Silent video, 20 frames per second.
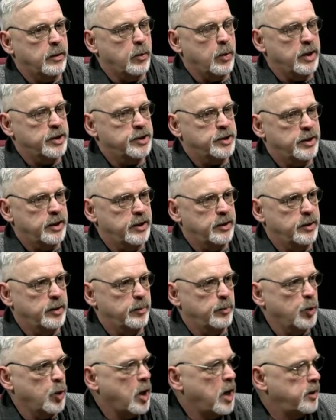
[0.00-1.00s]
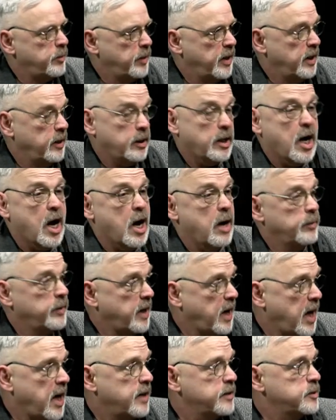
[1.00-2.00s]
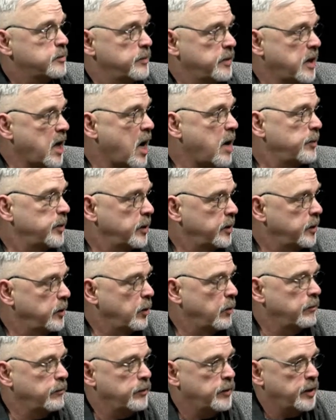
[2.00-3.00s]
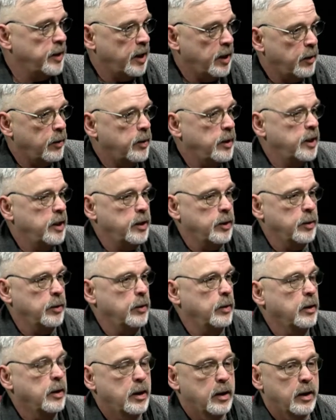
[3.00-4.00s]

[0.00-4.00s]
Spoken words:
questioning the broadband, Comcast's monopoly over the area here.